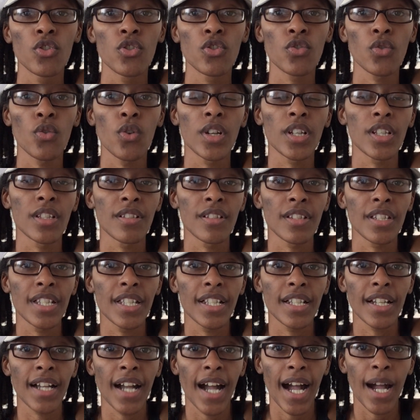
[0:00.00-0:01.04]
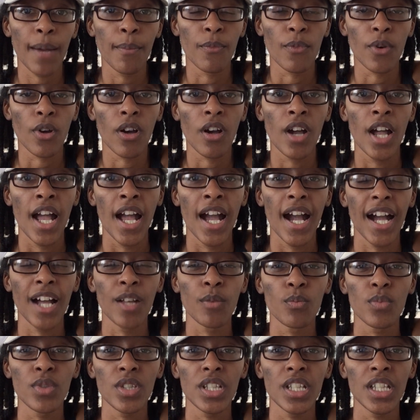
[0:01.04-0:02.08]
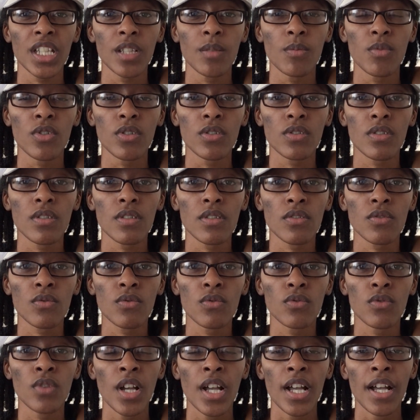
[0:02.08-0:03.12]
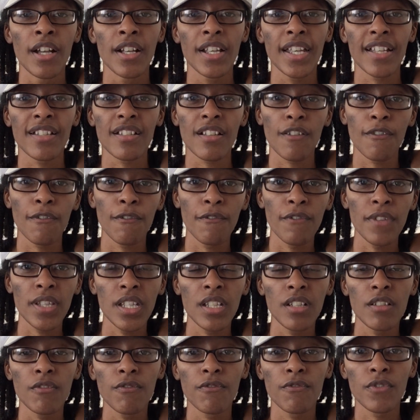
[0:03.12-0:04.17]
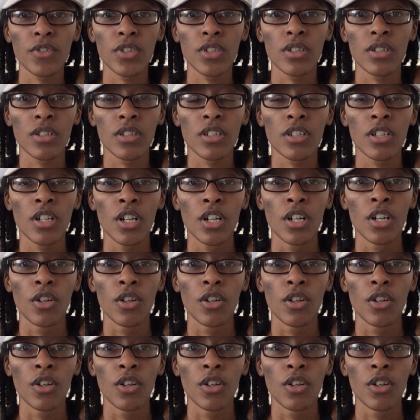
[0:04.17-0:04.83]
talking to the camera and be able to get a feel for